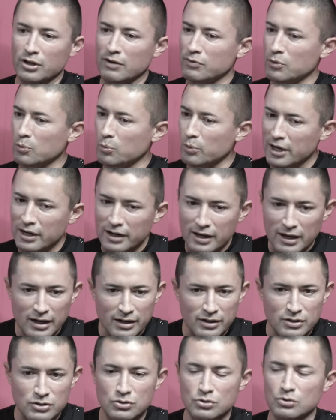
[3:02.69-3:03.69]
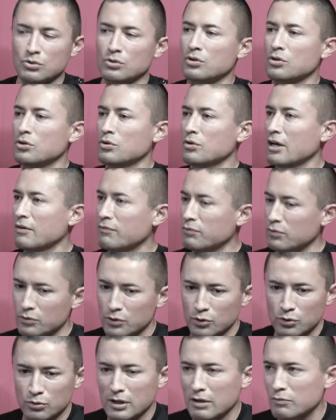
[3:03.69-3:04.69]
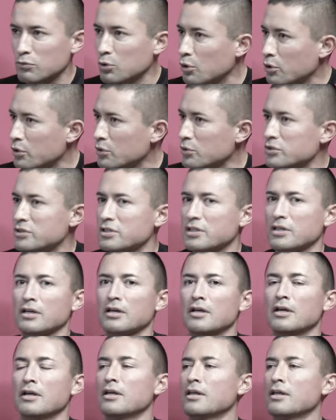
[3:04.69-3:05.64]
you have the right attitude, you have your loyalty,